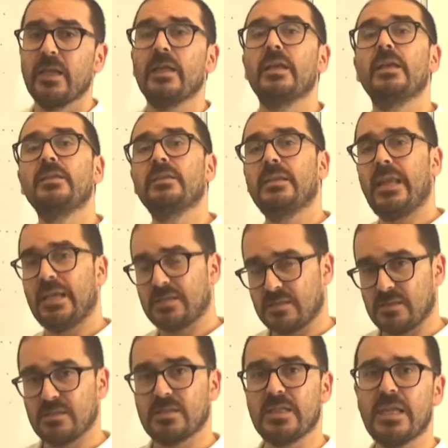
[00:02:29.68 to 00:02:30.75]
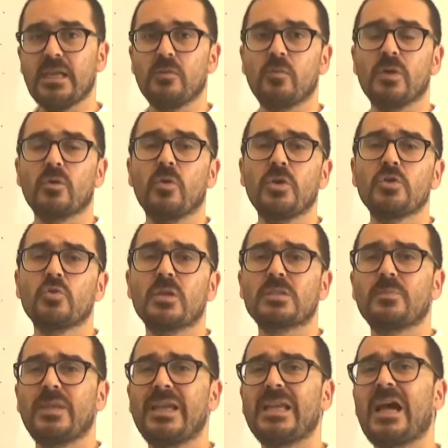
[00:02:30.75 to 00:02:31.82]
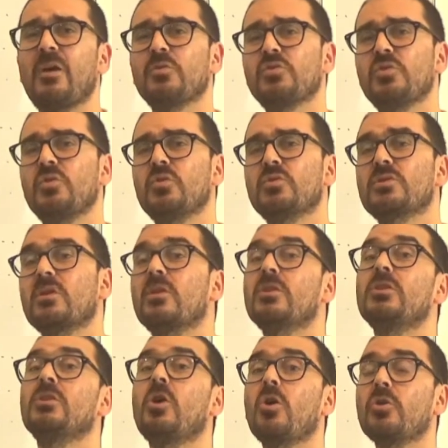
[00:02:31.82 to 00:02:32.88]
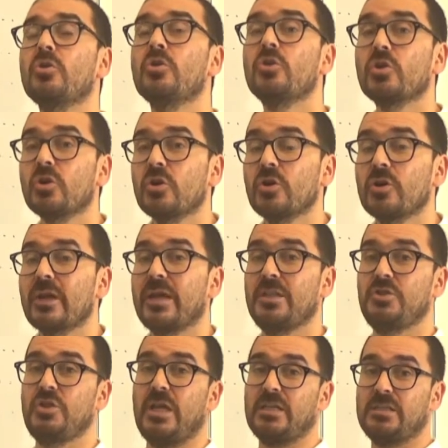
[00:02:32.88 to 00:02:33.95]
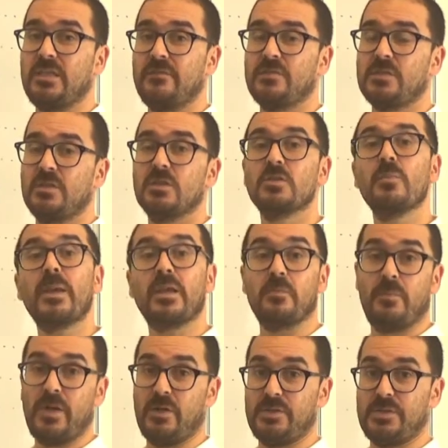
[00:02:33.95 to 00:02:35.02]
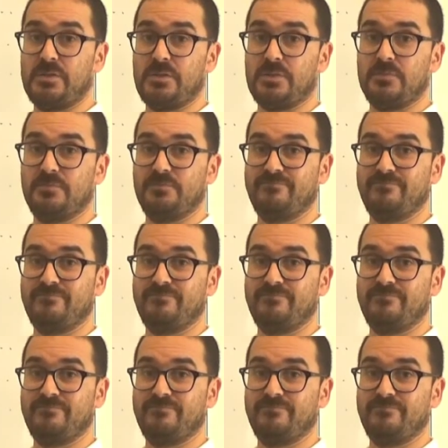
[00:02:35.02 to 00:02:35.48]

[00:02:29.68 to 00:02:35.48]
In the next scene, we're going to explain how to use longer adjectives to make comparisons.